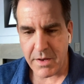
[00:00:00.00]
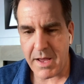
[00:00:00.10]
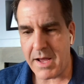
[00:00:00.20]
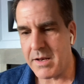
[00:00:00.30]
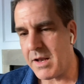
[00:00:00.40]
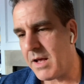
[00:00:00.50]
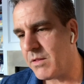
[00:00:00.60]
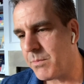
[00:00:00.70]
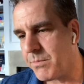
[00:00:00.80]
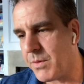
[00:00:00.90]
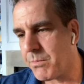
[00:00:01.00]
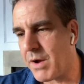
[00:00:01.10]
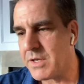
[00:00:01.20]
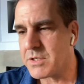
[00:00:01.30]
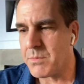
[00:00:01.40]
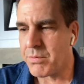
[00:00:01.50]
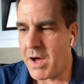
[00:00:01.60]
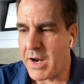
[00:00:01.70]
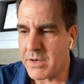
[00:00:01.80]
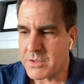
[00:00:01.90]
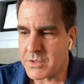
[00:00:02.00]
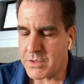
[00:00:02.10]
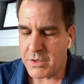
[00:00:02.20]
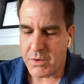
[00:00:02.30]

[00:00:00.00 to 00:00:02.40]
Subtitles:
and the price of the products,